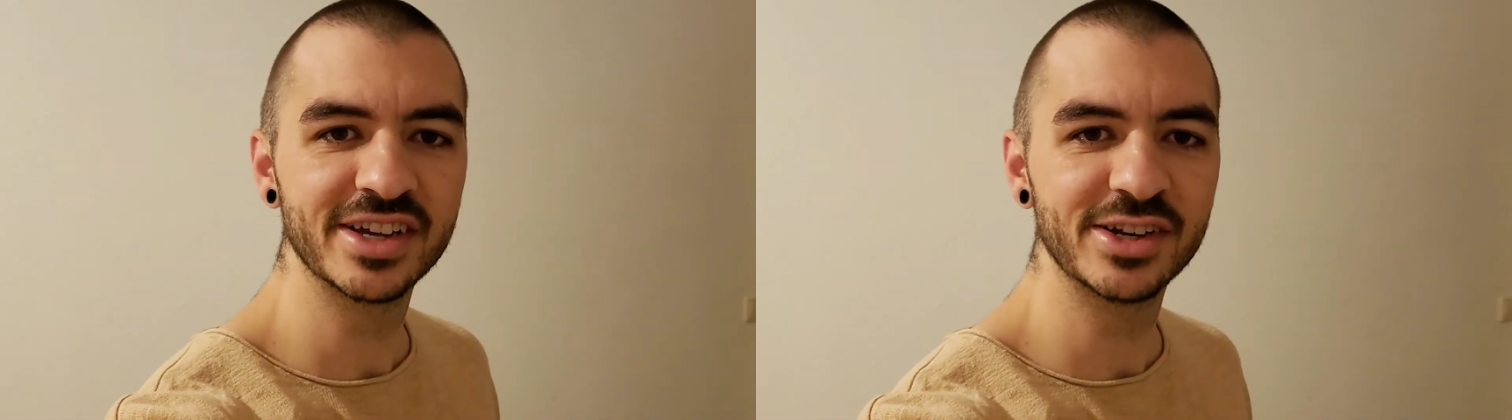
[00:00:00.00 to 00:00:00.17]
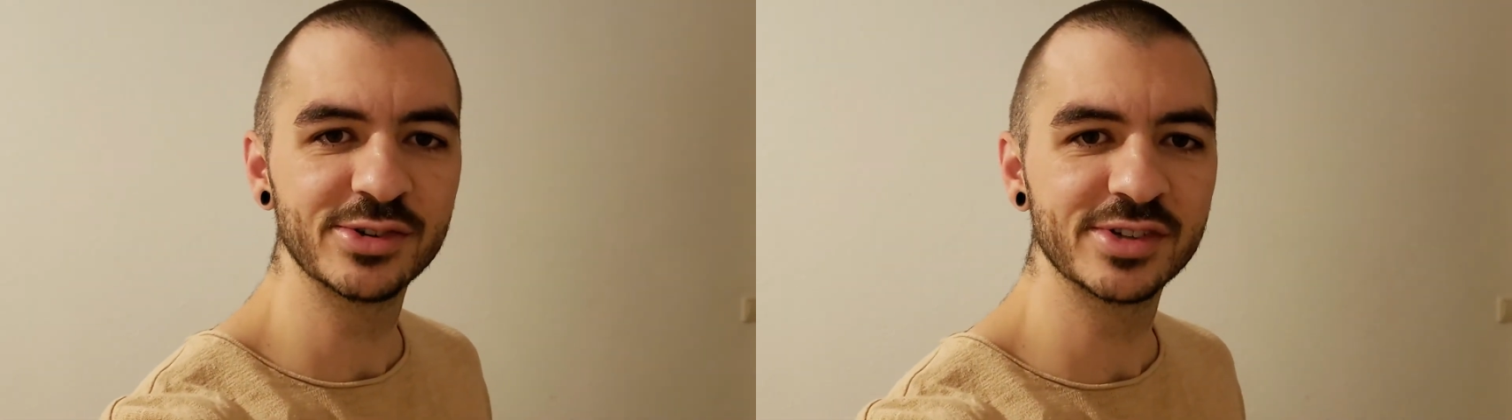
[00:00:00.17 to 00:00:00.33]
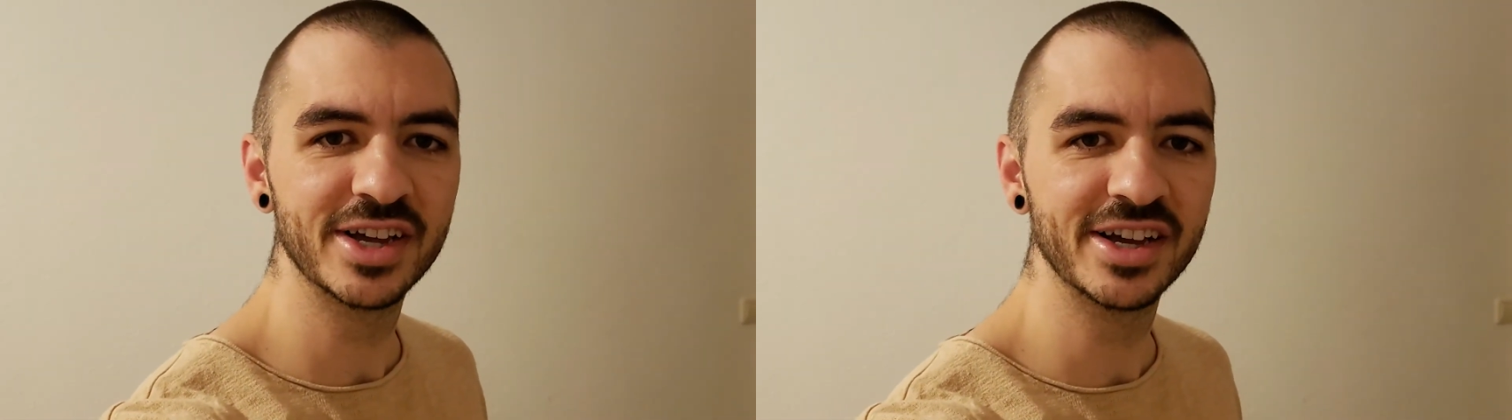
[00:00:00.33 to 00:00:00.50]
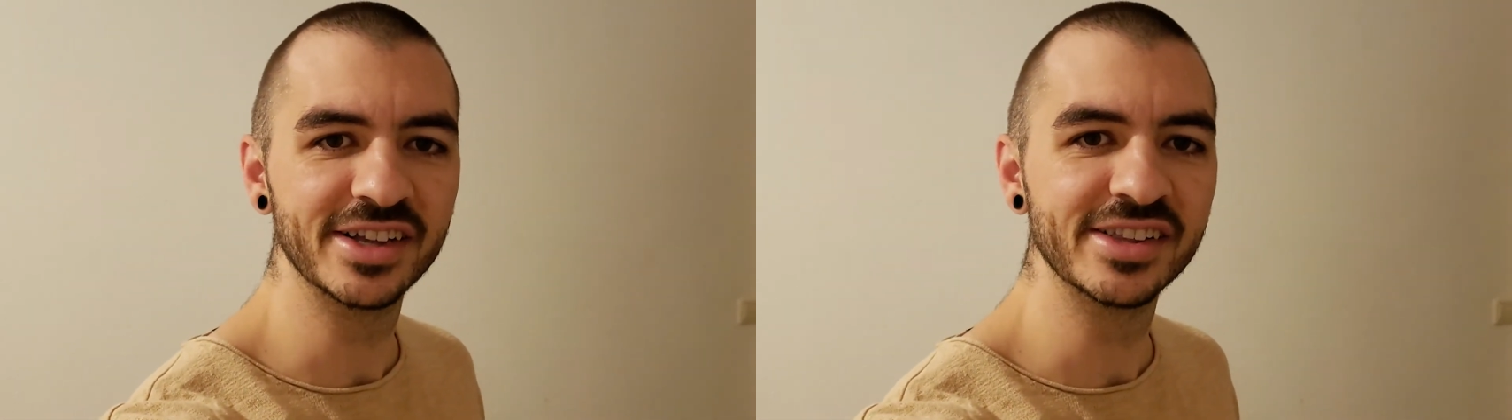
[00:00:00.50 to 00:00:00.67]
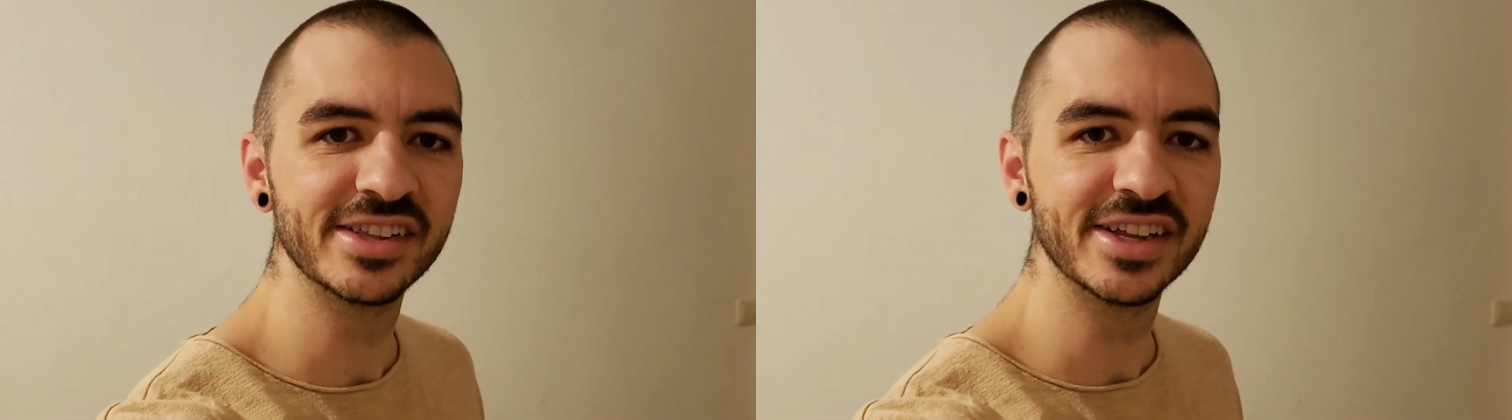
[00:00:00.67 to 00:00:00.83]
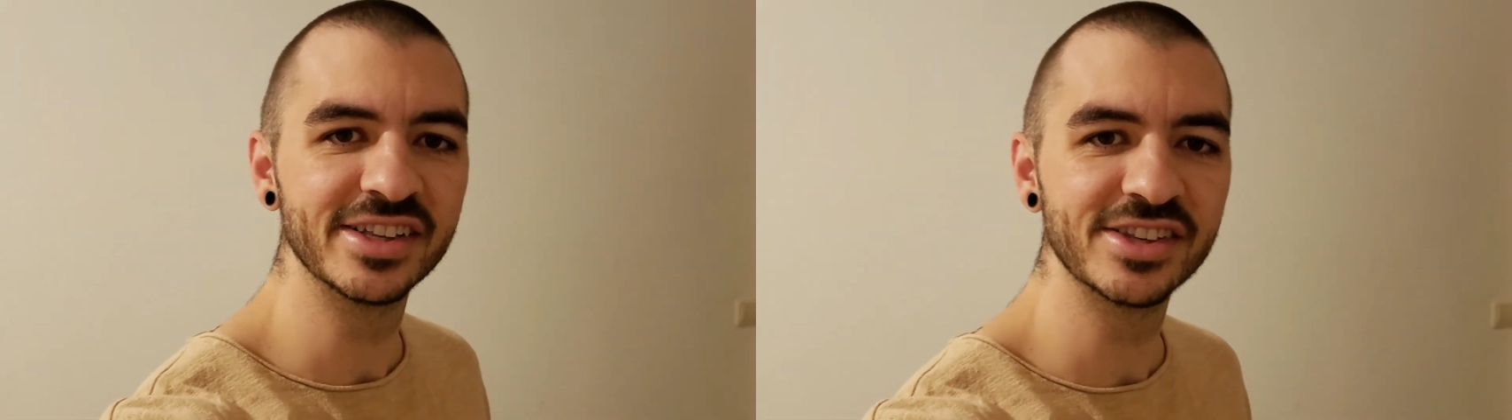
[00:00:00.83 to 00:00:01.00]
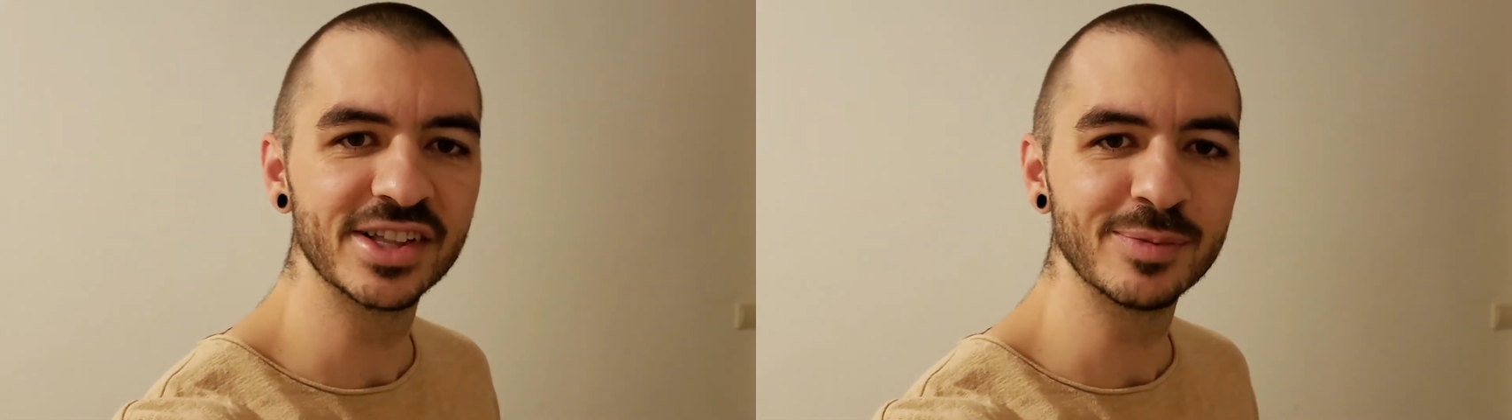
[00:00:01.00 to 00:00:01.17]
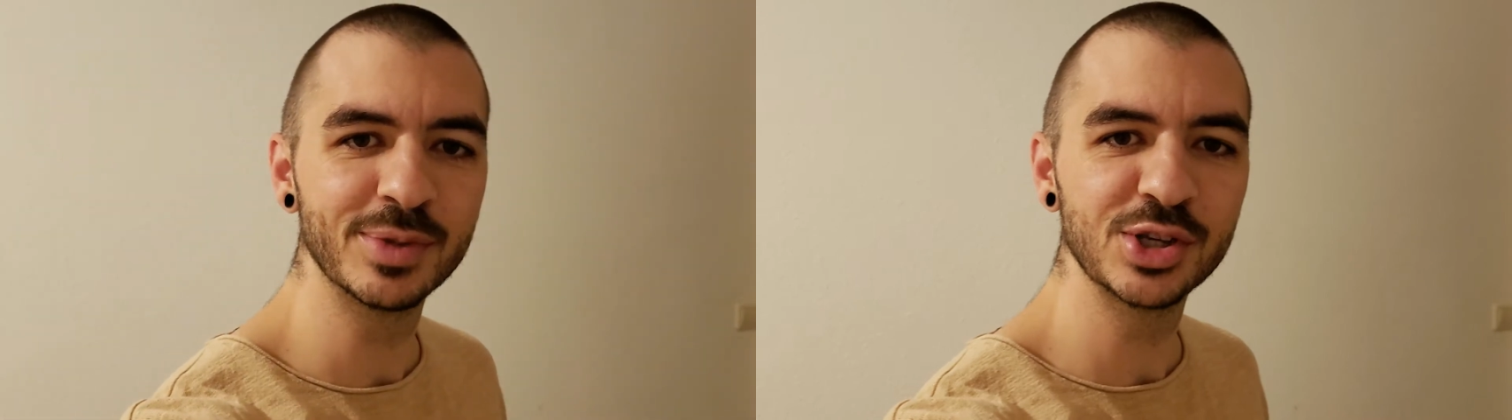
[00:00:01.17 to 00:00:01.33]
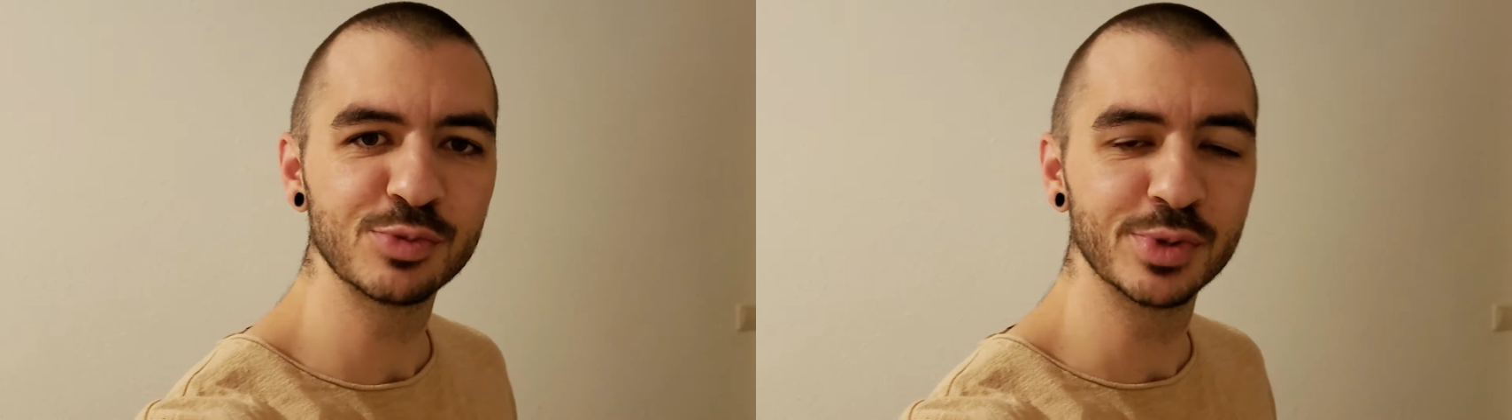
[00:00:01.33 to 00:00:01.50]
outside into the
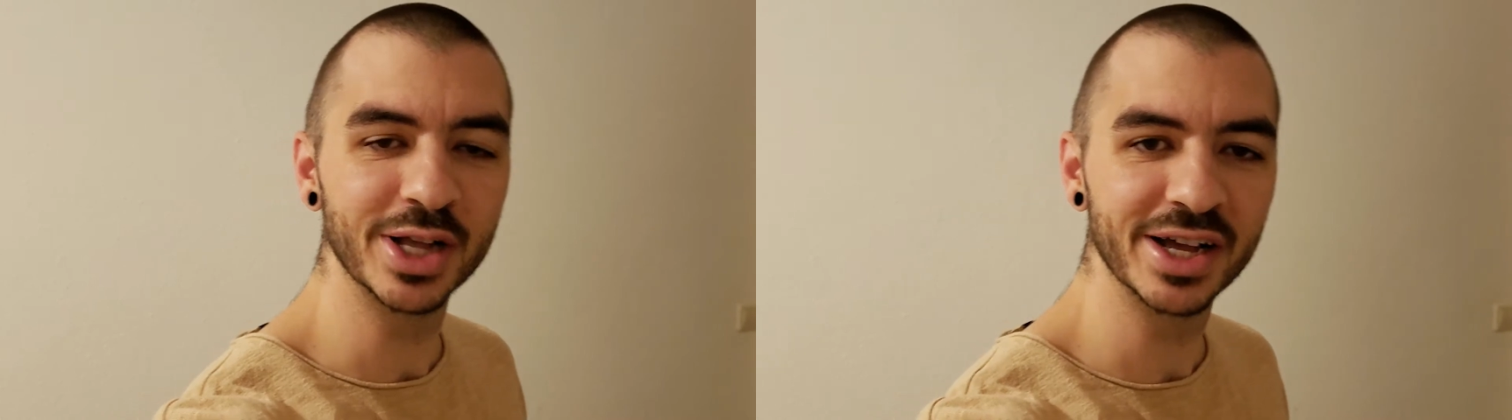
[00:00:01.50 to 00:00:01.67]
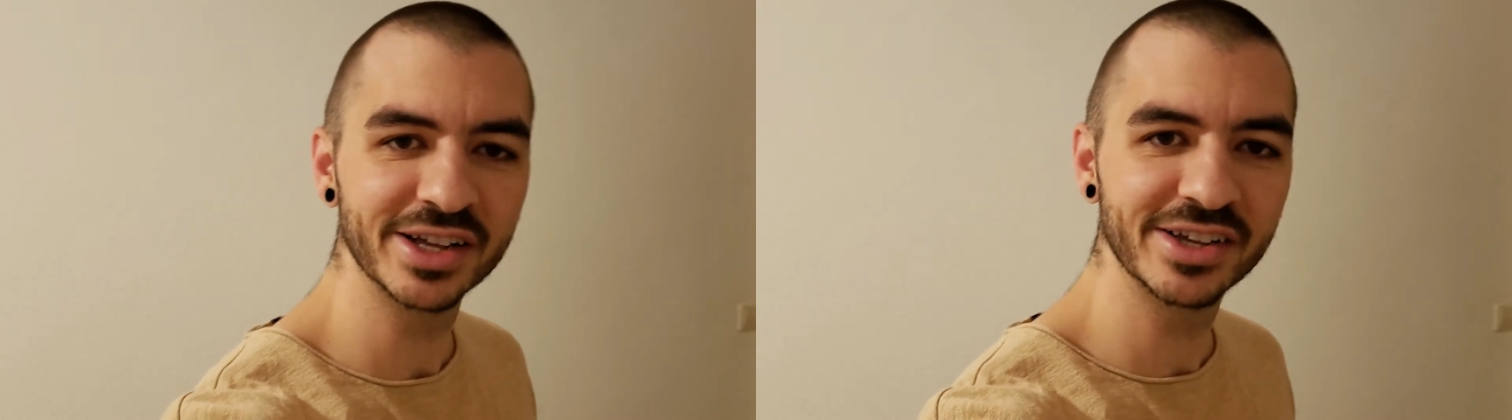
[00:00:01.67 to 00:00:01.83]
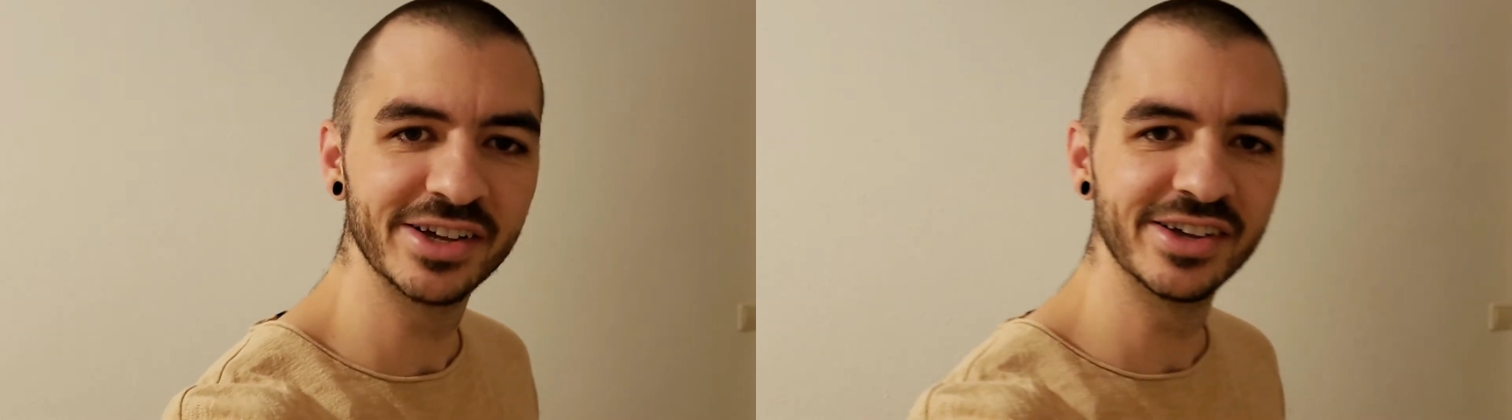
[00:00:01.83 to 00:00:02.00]
pitch black.